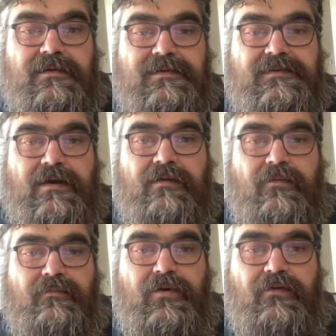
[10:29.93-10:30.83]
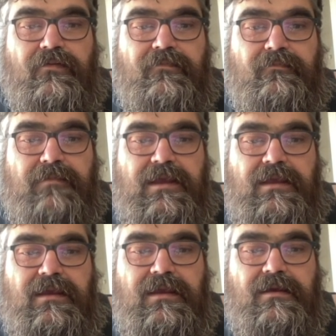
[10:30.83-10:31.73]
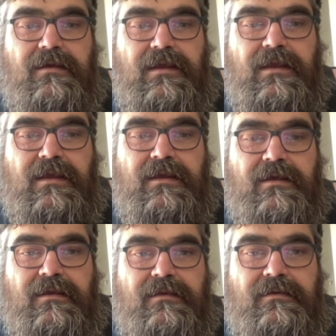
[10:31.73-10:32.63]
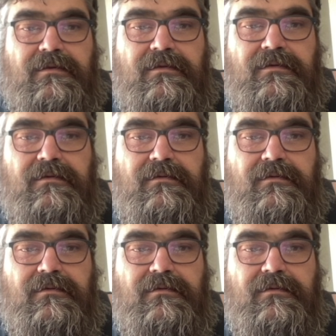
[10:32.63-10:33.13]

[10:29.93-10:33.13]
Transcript: So I will move me and